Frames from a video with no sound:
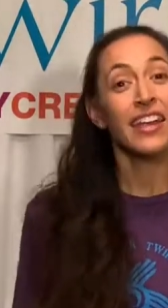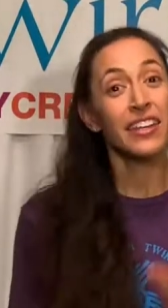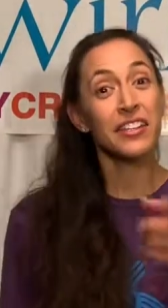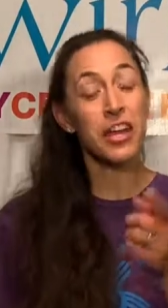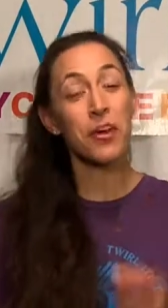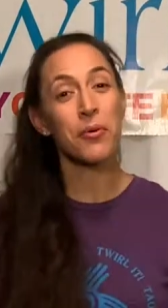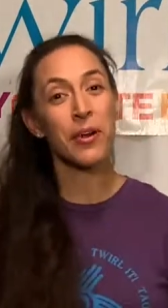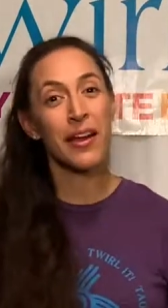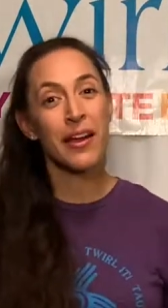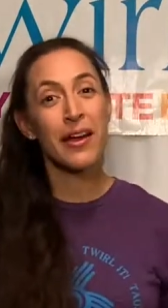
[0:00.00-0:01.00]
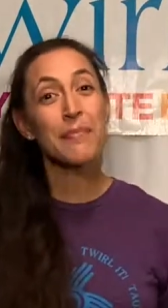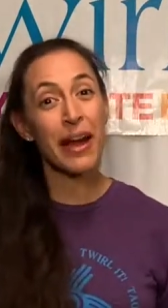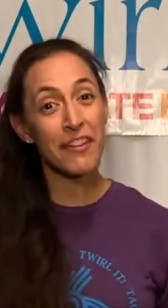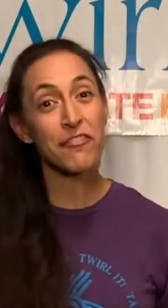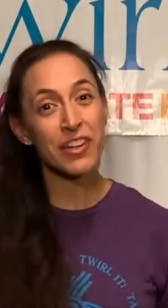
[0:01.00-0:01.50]
You know,
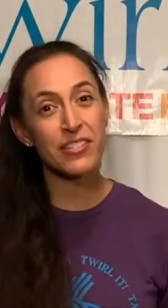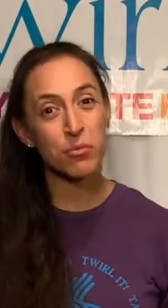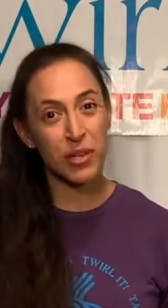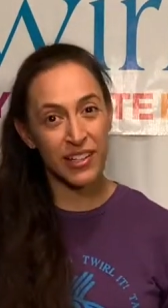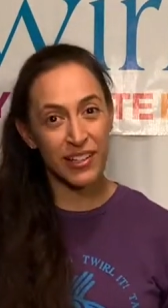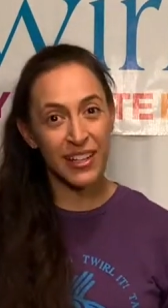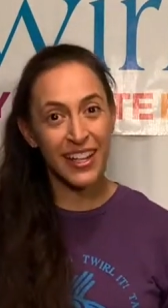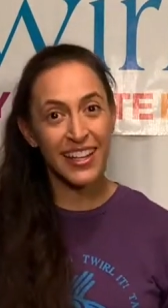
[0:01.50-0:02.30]
my friend Will,